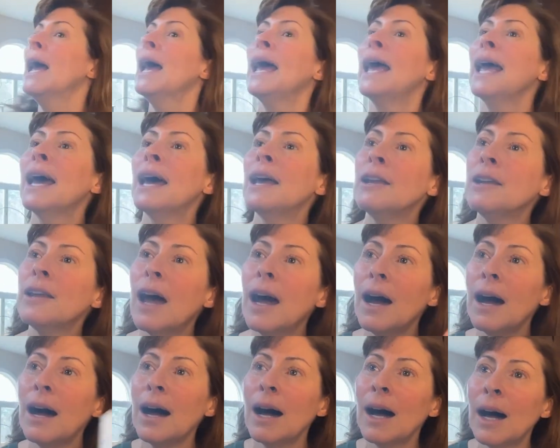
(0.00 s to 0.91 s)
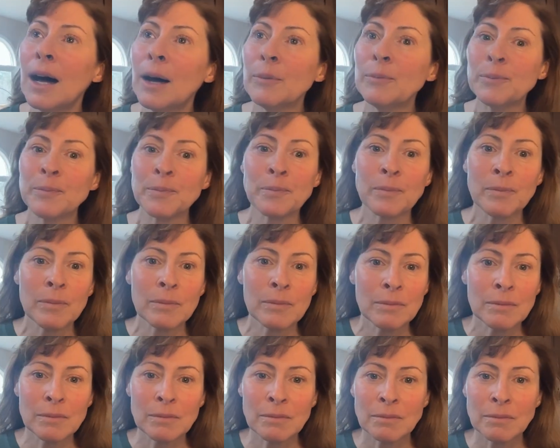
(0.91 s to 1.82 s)
and
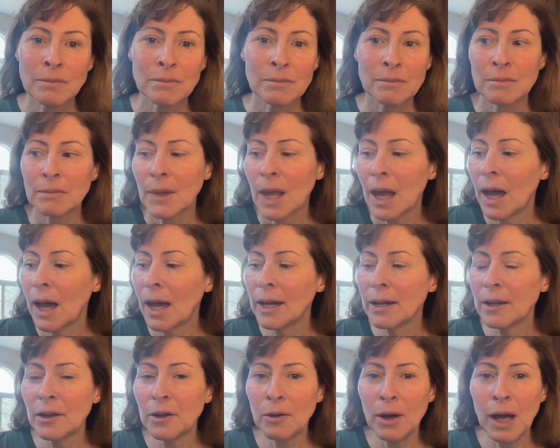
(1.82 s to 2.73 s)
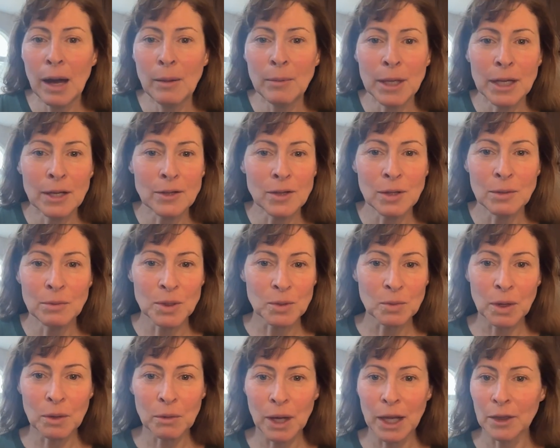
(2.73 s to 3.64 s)
I don't know how many tubes
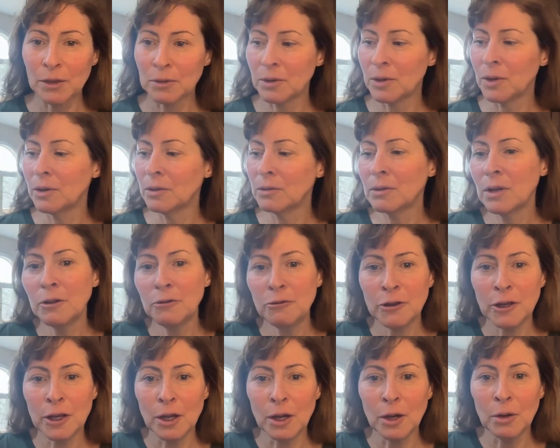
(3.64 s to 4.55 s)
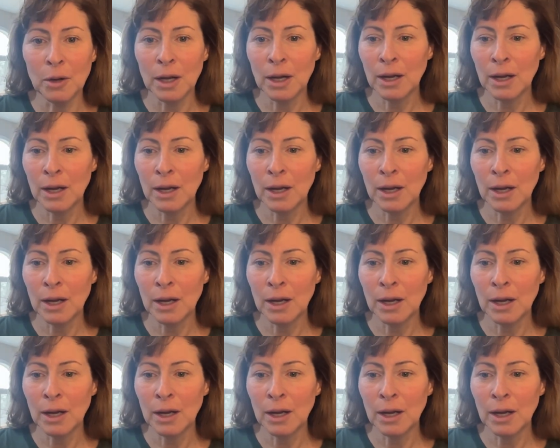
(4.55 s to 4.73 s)
we went through. A few.